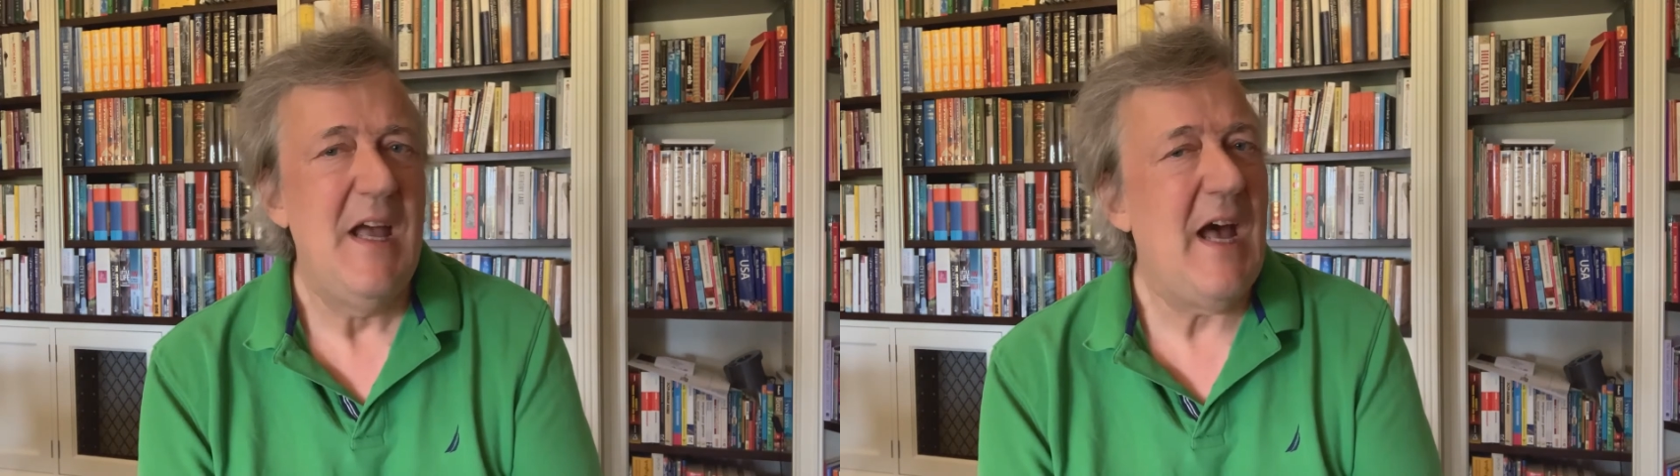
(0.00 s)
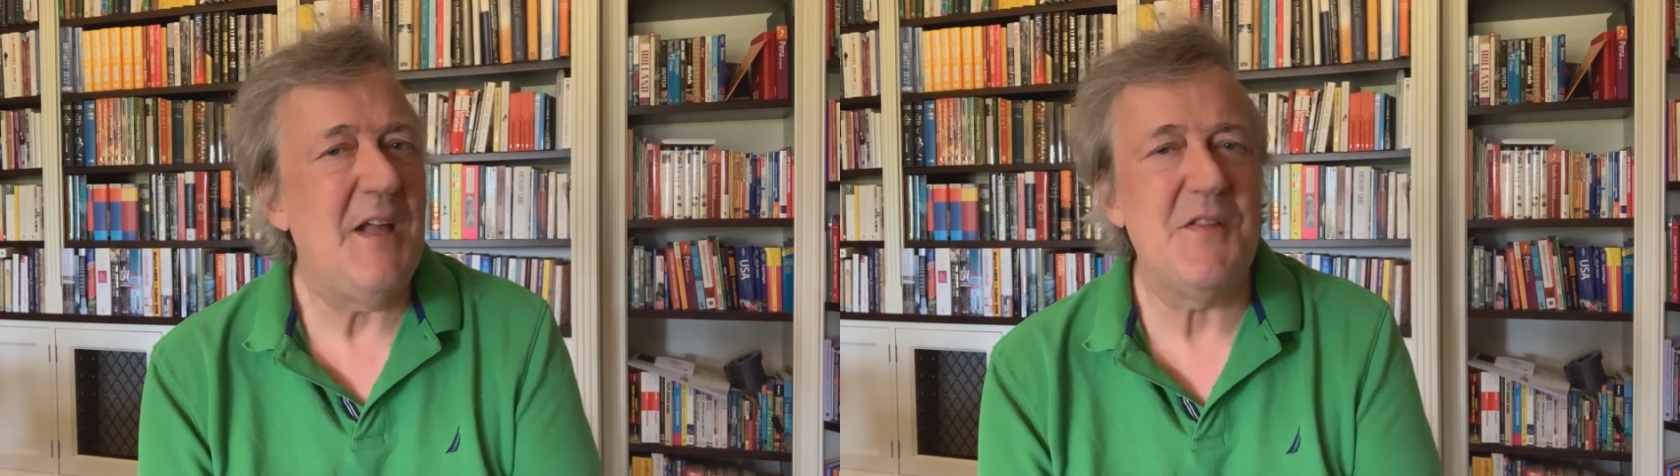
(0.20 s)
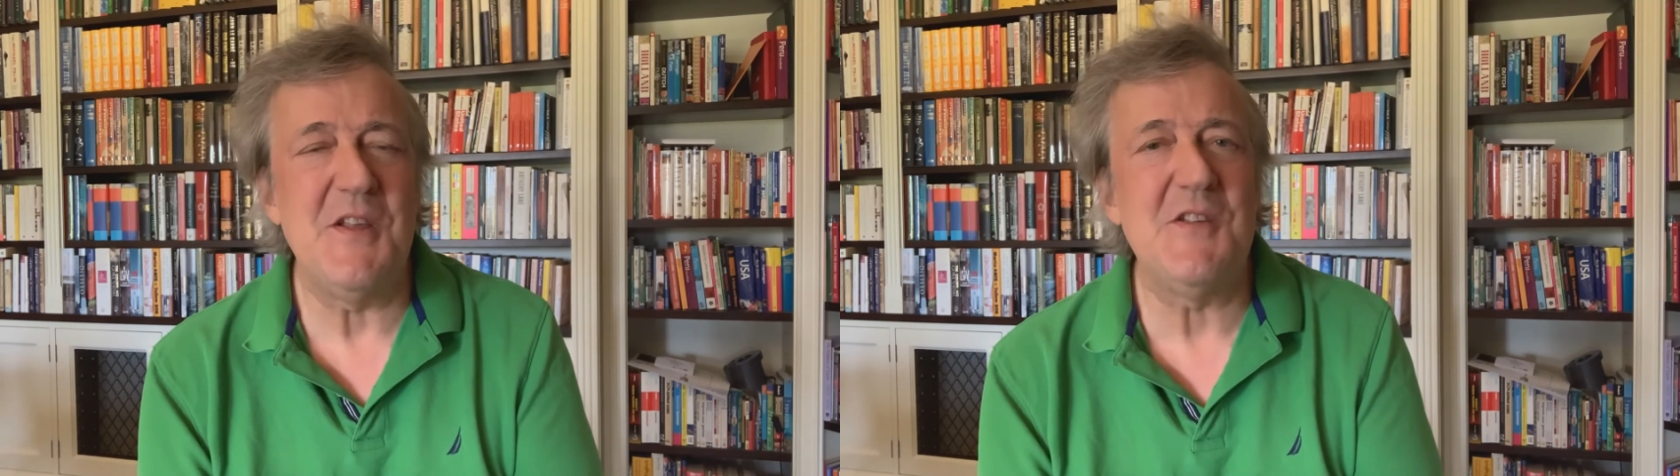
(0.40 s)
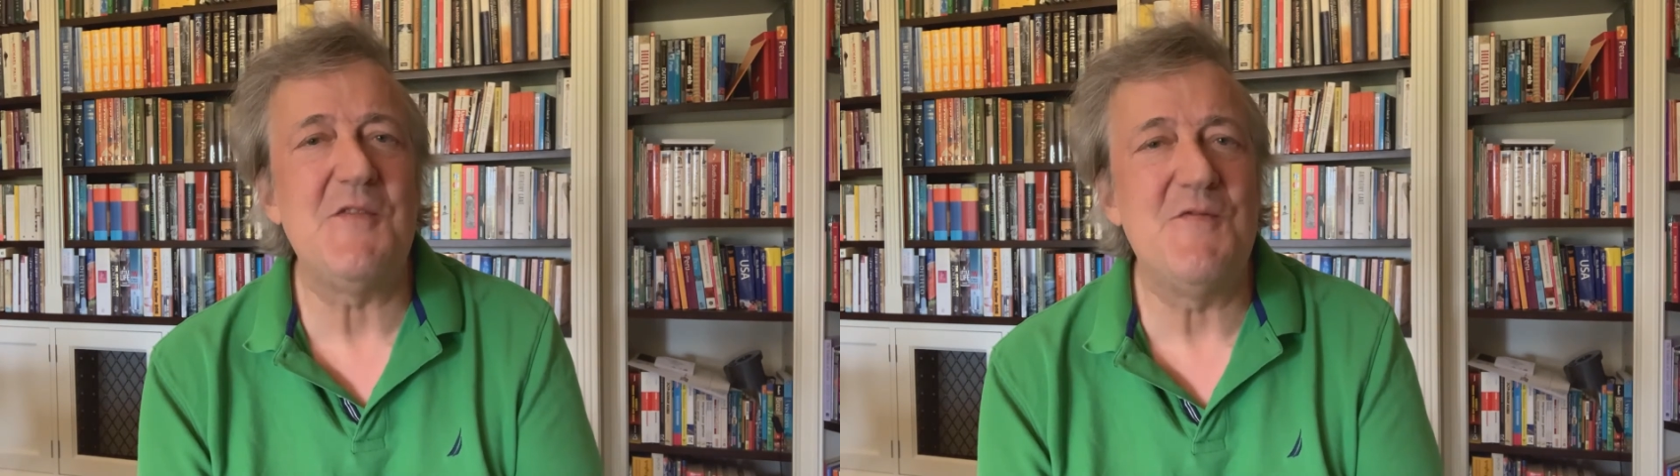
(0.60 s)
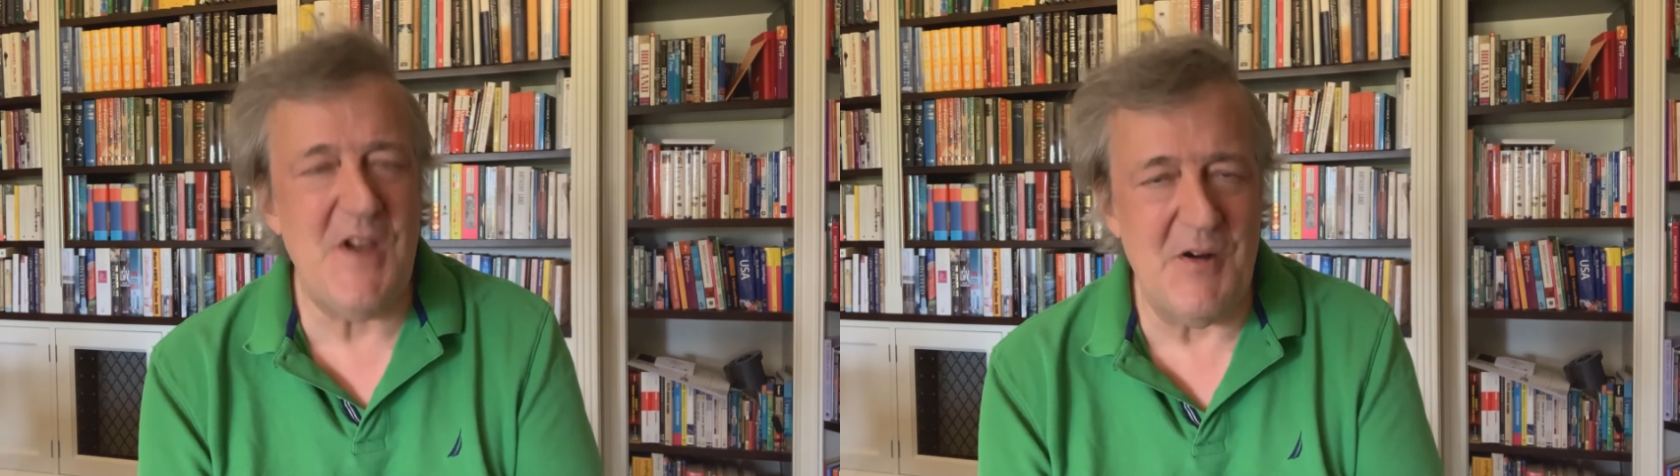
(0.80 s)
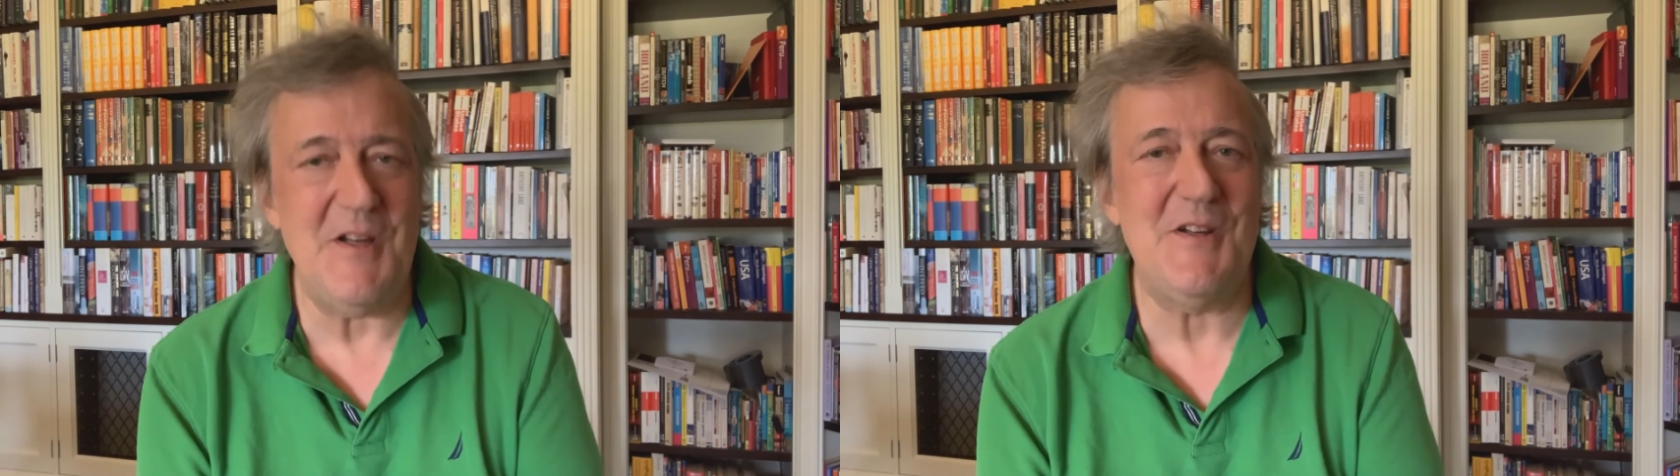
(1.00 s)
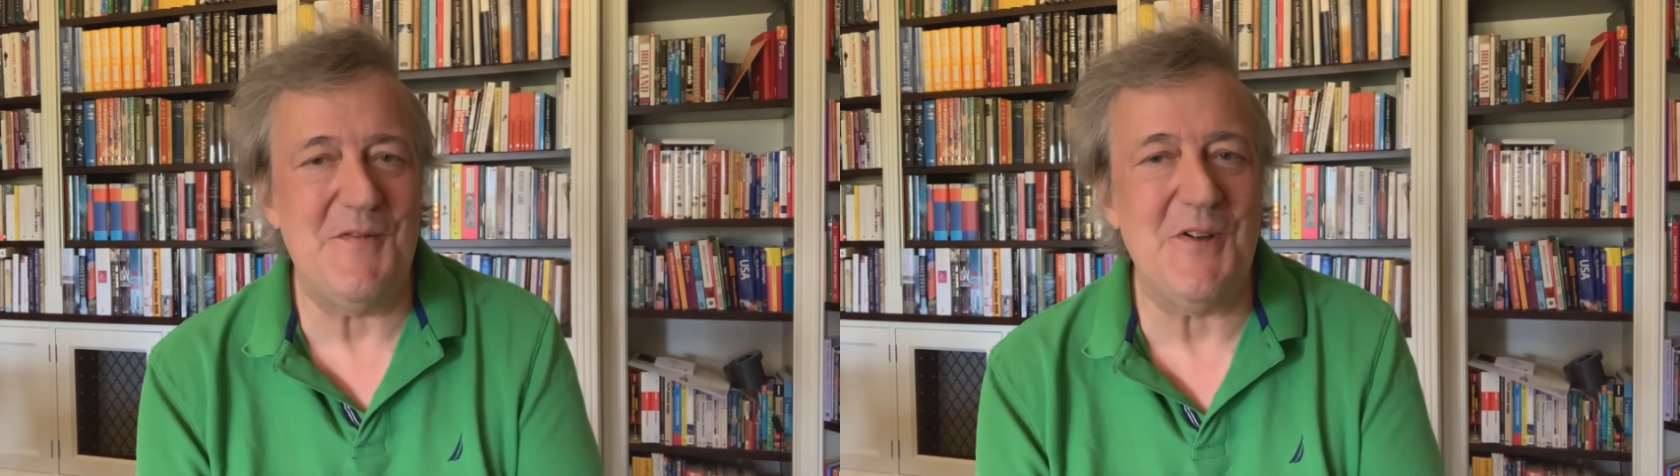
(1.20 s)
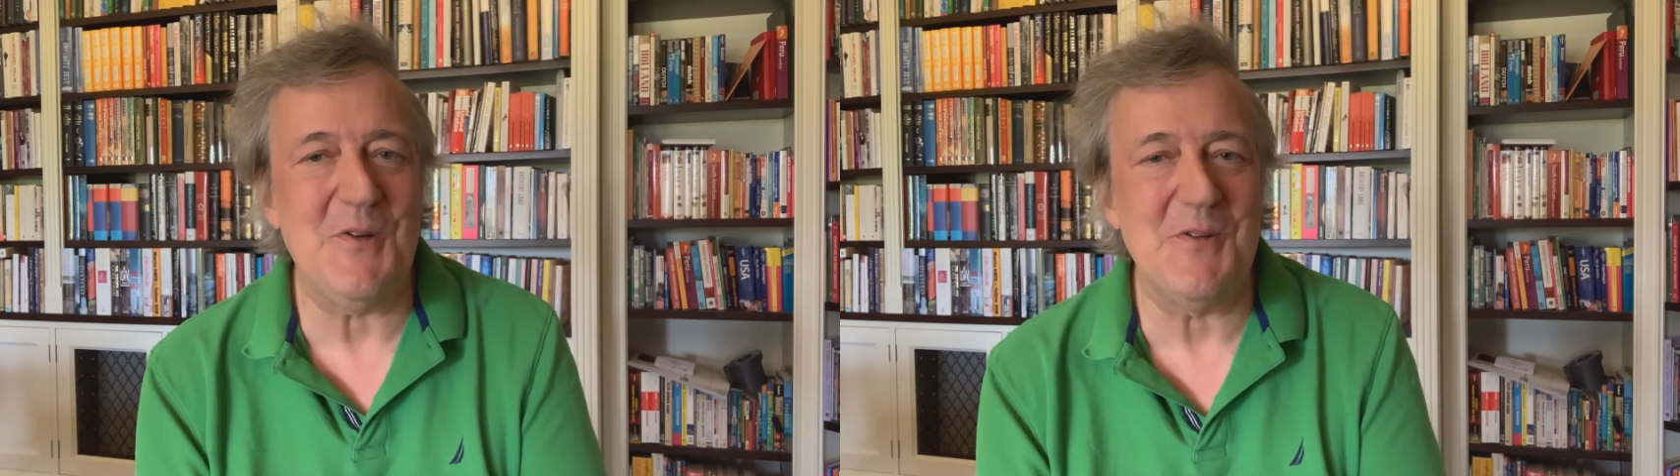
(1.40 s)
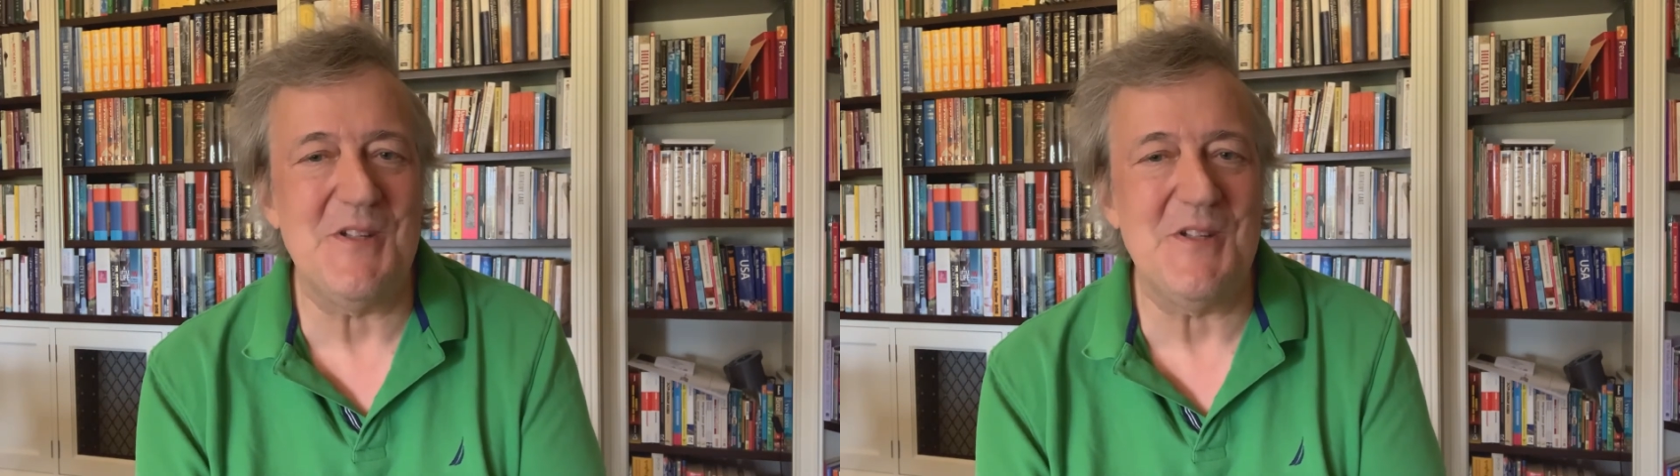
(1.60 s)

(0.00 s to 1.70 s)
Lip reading: at this very difficult